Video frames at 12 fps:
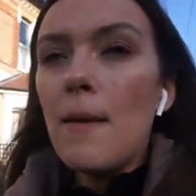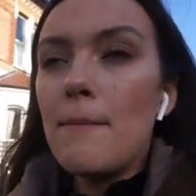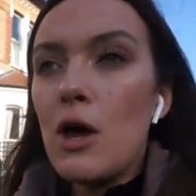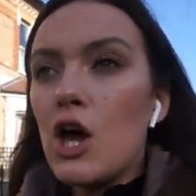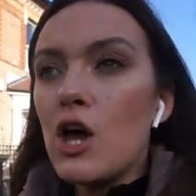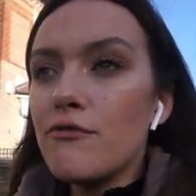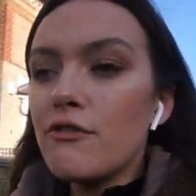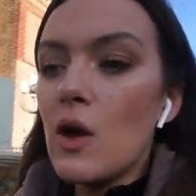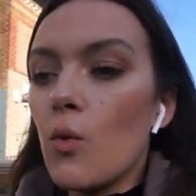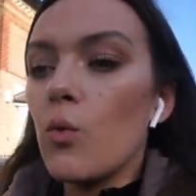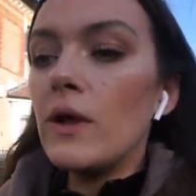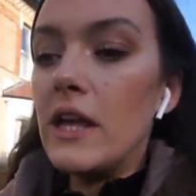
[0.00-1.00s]

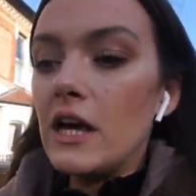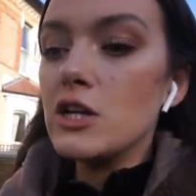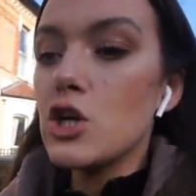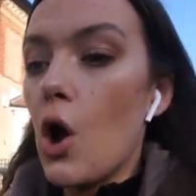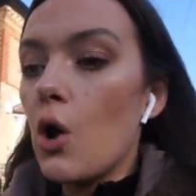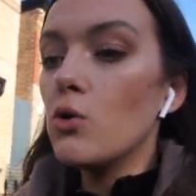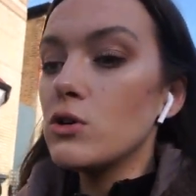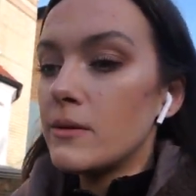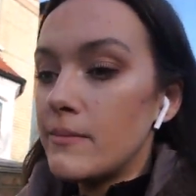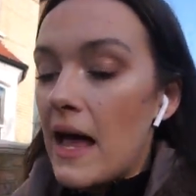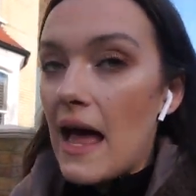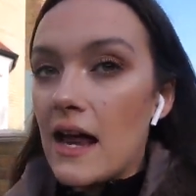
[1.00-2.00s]
pervy, weird
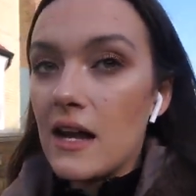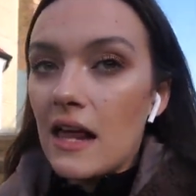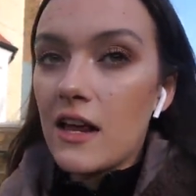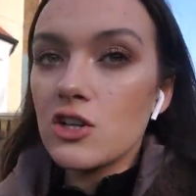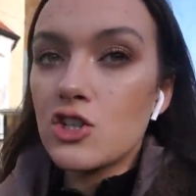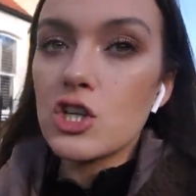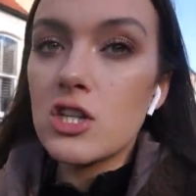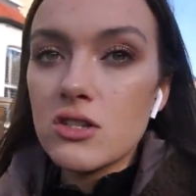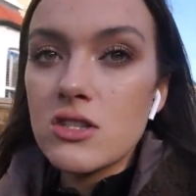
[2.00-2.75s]
old men, like, just